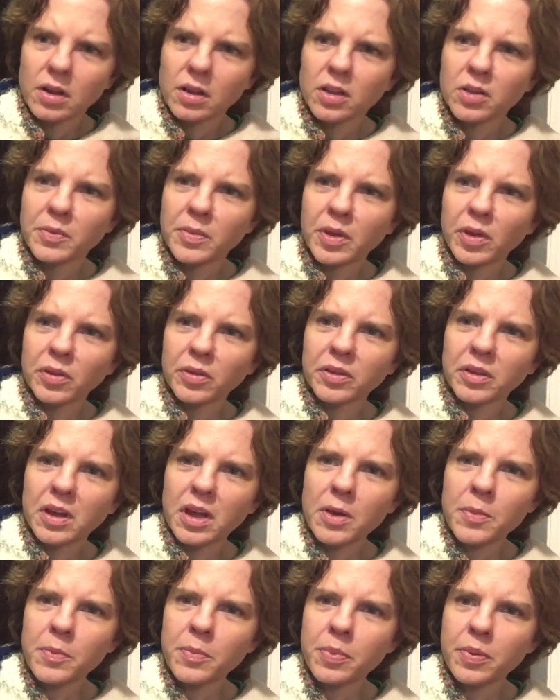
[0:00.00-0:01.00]
You build it
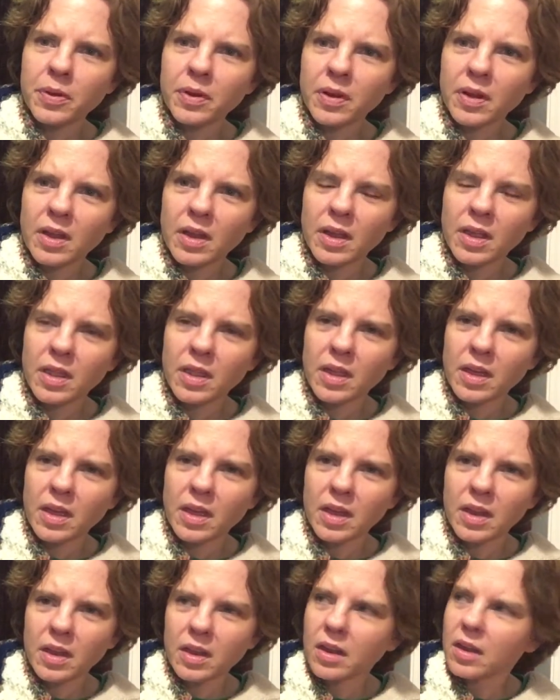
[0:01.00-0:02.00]
up and
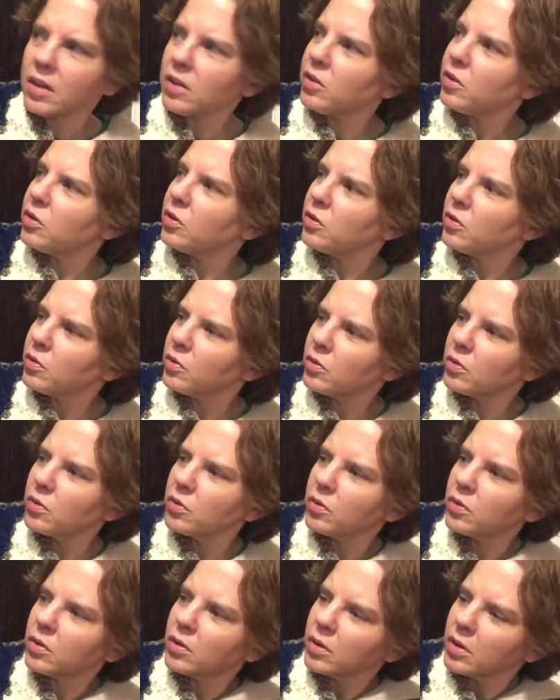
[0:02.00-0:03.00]
then
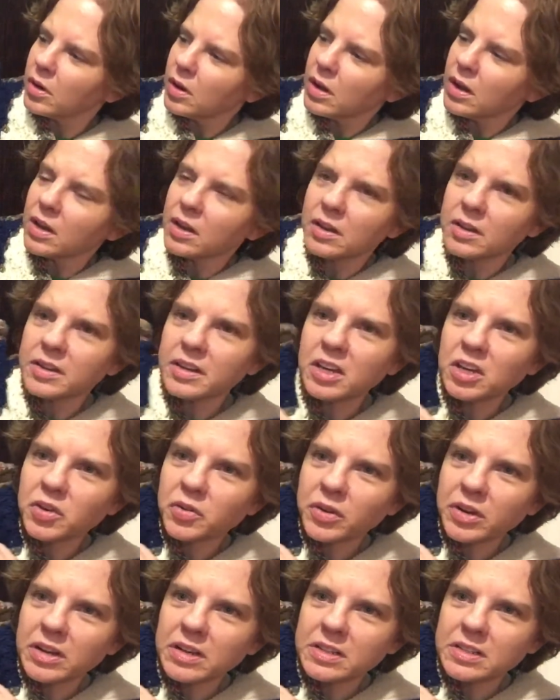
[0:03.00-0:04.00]
you
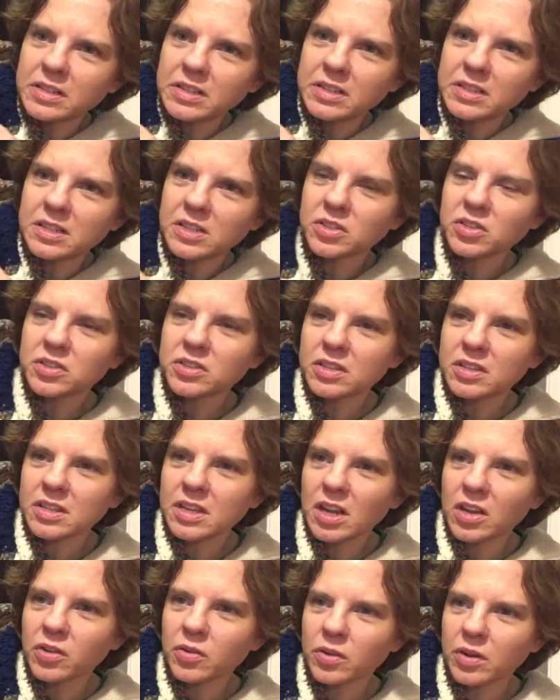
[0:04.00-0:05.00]
decrease the stitches
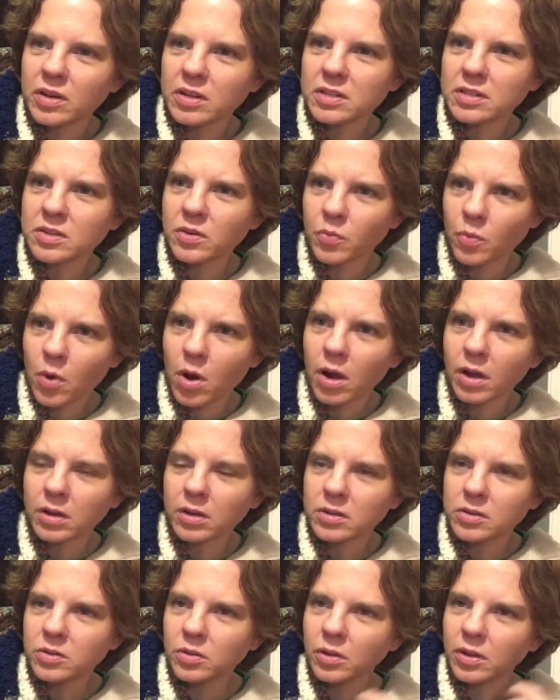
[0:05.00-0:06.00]
until you get to
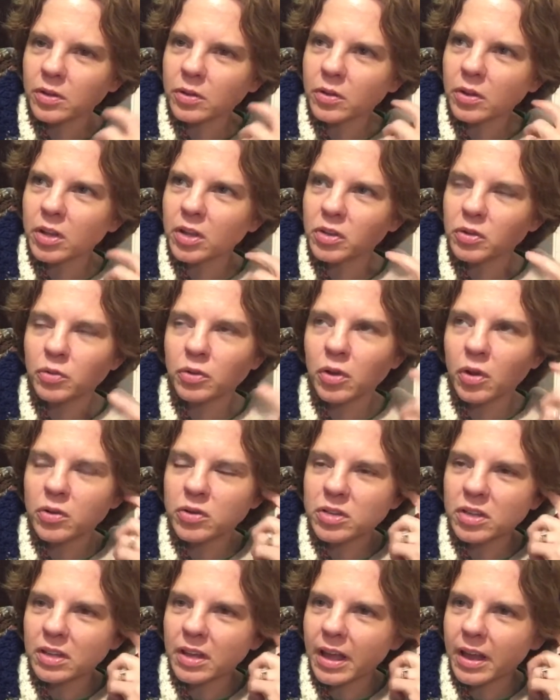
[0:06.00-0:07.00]
1. So literally you go
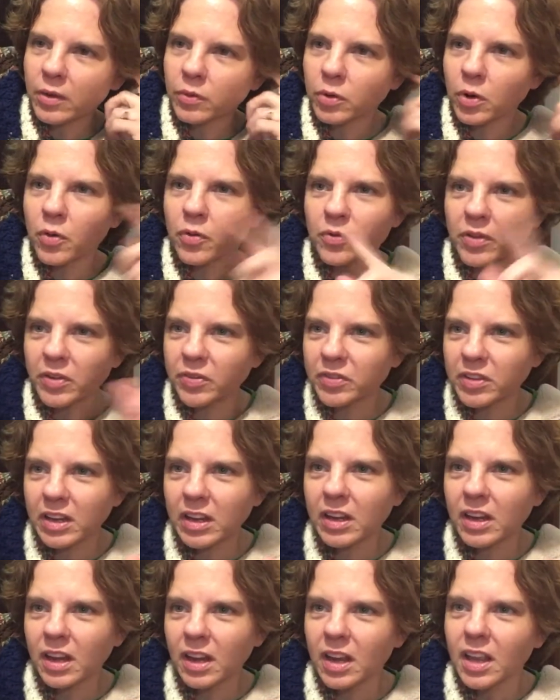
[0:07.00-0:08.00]
to like row
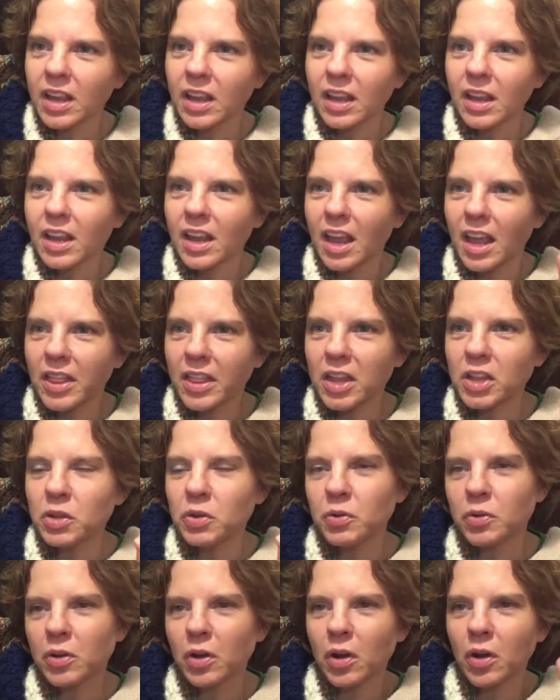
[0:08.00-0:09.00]
50 and then
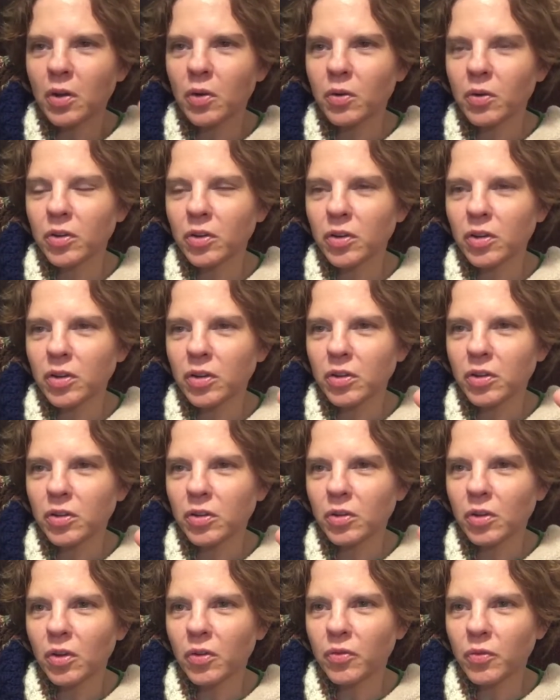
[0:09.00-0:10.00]
you go
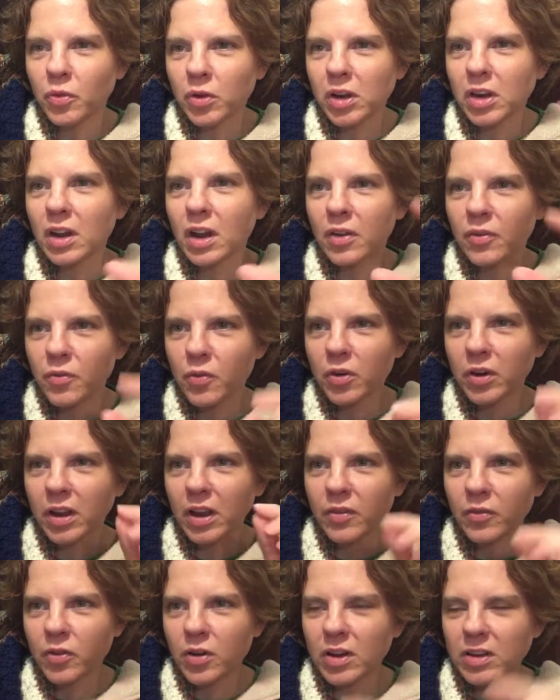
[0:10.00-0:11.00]
49,
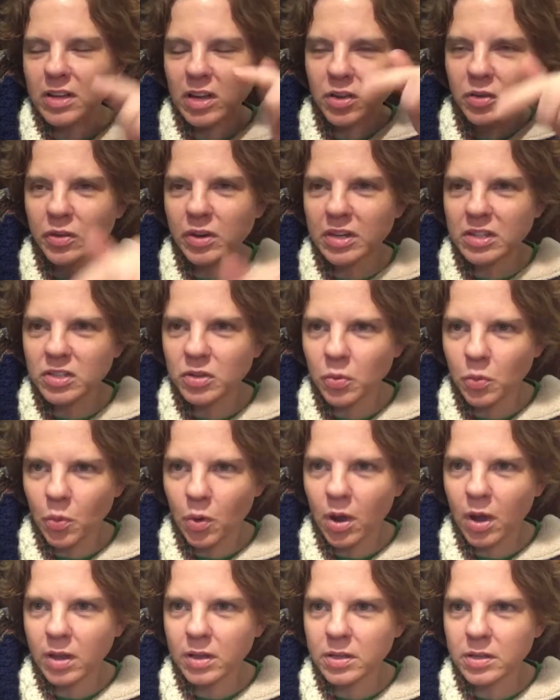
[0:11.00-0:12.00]
48 until you get to
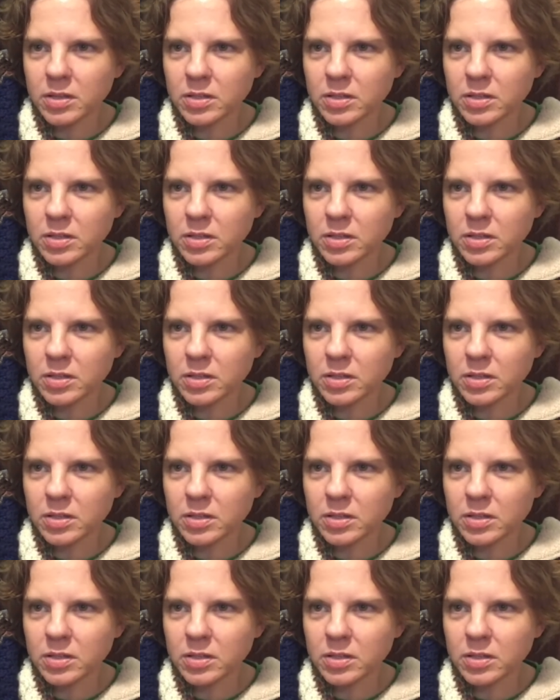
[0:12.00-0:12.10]
1.